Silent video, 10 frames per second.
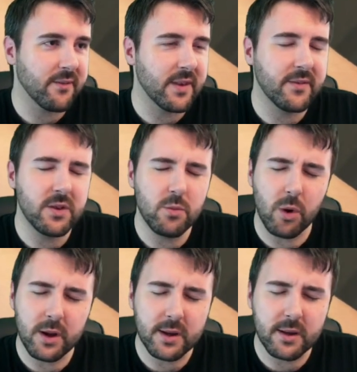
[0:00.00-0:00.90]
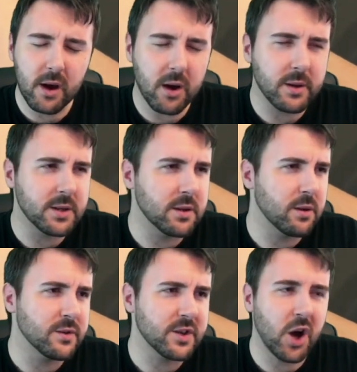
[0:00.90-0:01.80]
If you want to go and
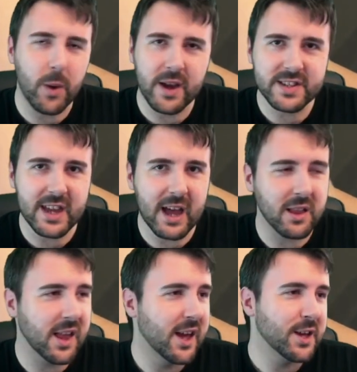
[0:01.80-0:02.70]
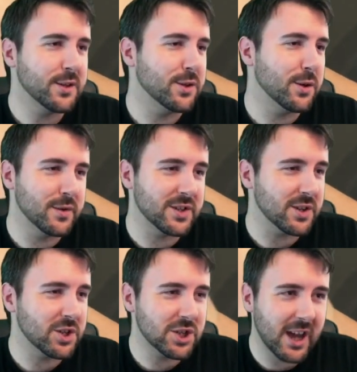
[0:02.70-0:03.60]
use OSL, use your
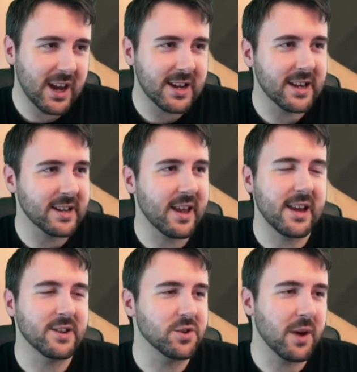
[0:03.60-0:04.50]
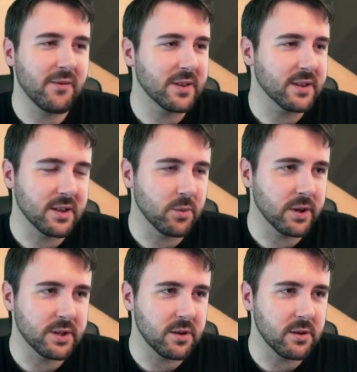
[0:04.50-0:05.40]
shading and do everything you
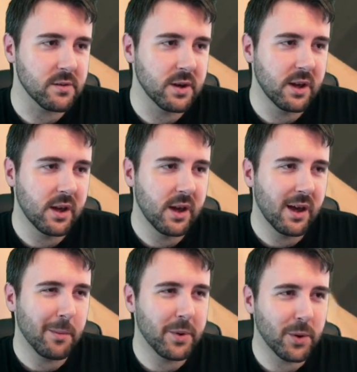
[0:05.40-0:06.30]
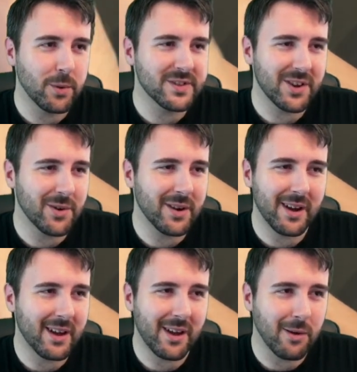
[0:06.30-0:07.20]
want to do. But also,
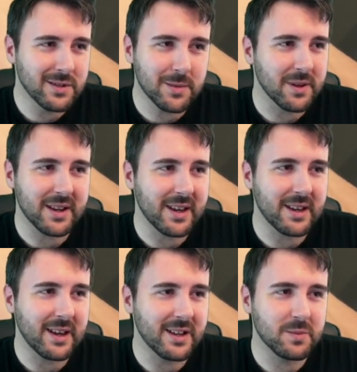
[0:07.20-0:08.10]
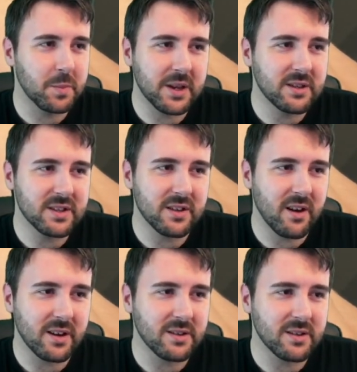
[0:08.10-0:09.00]
ultimately, it's been
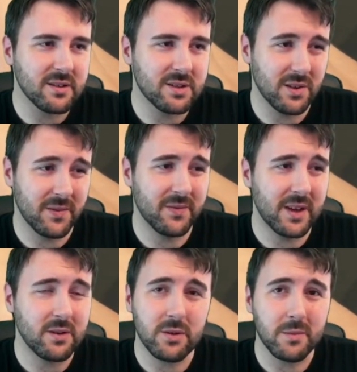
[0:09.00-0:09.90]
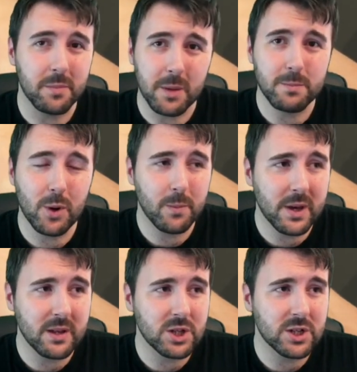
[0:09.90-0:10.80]
designed to fit on a Blood Bowl
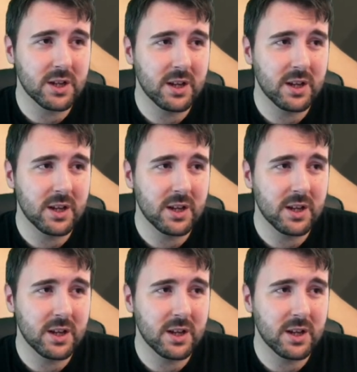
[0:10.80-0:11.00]
pitch.